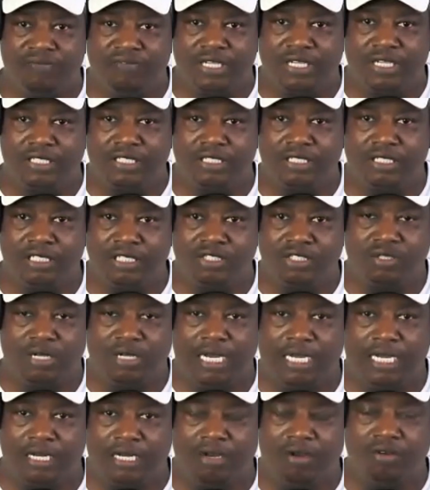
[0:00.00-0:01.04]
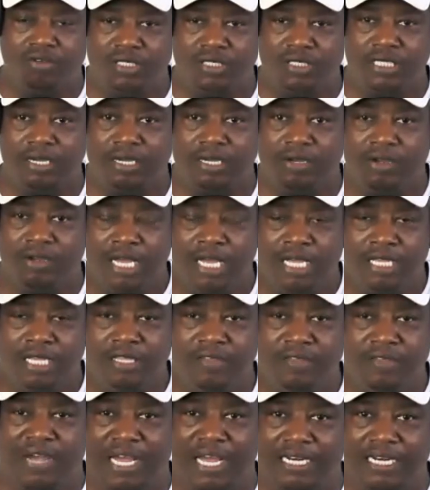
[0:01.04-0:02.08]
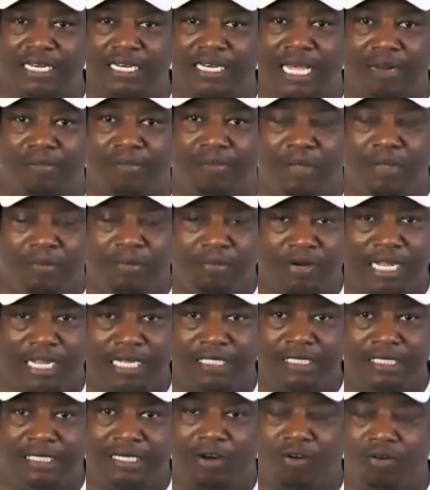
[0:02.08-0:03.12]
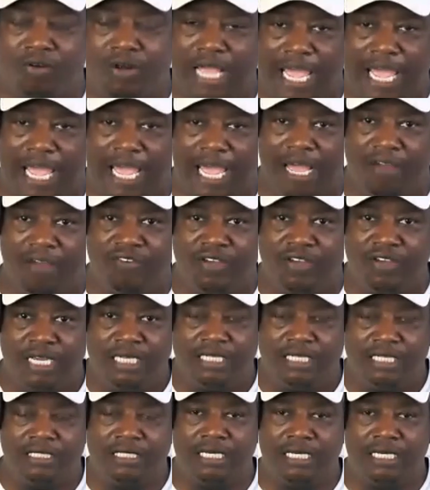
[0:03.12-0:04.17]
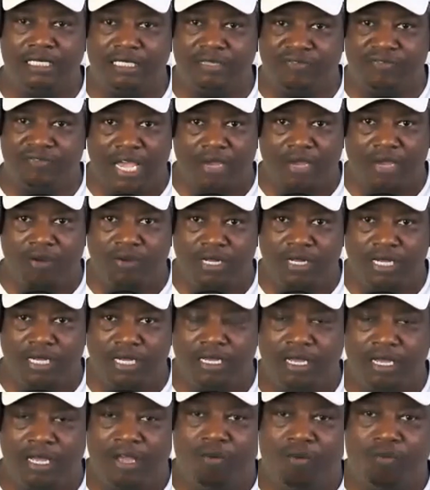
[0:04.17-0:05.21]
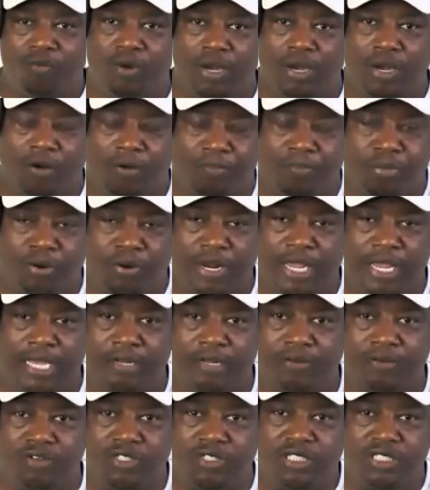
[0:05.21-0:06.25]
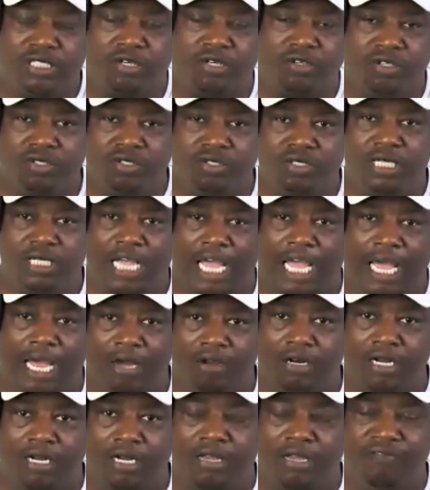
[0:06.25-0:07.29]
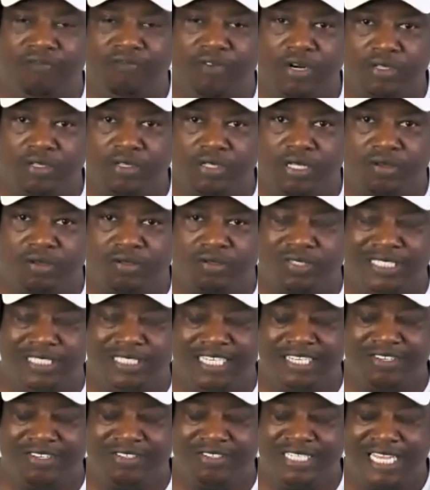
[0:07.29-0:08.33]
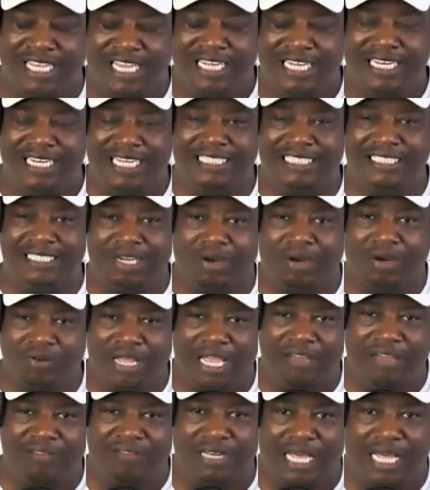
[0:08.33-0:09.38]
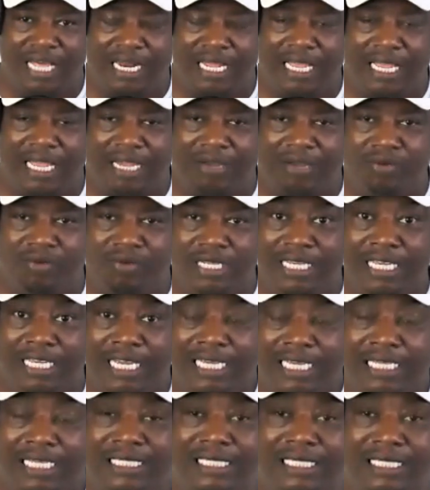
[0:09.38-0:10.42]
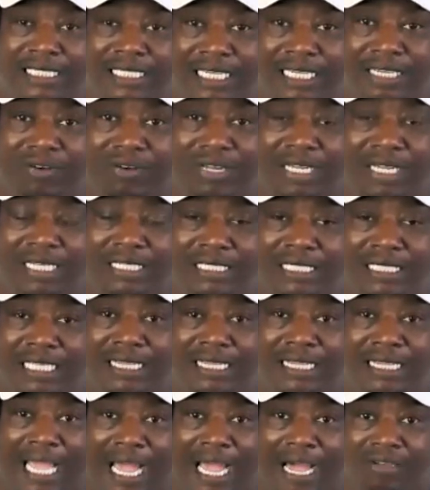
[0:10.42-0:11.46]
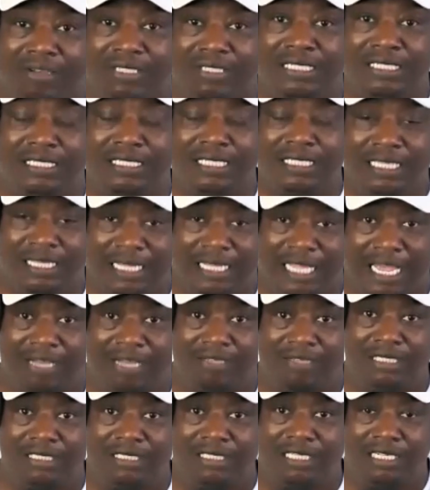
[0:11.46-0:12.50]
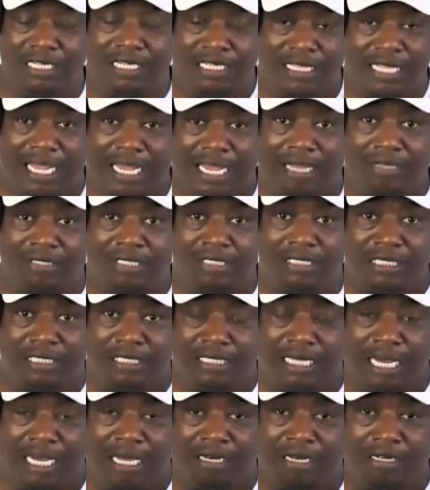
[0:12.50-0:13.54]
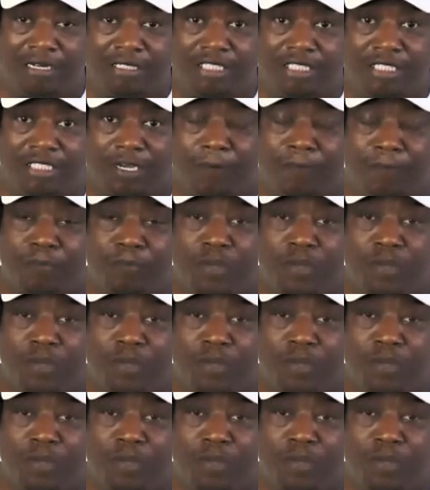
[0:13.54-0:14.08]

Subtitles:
investor and you're trying to wholesale, you find a lot of people that don't have tons of equity. Well, Brandon will show you how to convert those deals that don't have a lot of equity still into thousands and thousands and thousands of dollars. So